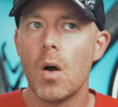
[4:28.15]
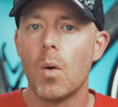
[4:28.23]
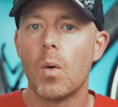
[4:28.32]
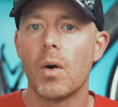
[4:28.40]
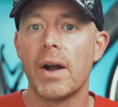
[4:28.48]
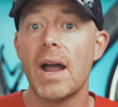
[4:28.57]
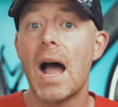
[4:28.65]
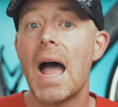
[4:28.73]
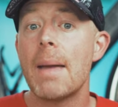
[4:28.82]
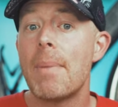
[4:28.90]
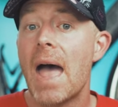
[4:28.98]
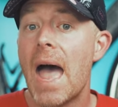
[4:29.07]
or an
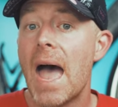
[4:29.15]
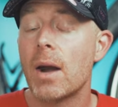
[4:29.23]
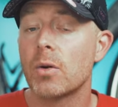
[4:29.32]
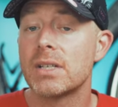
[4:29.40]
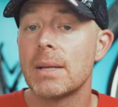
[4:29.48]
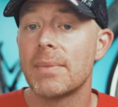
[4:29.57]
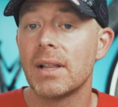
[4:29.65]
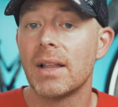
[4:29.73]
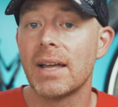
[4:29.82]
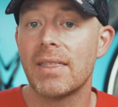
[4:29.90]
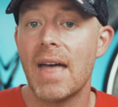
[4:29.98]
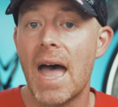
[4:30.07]
iPad or something
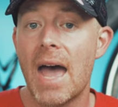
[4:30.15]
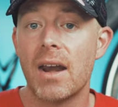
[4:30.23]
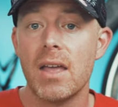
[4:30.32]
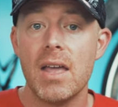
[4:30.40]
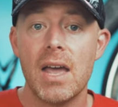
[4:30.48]
like that.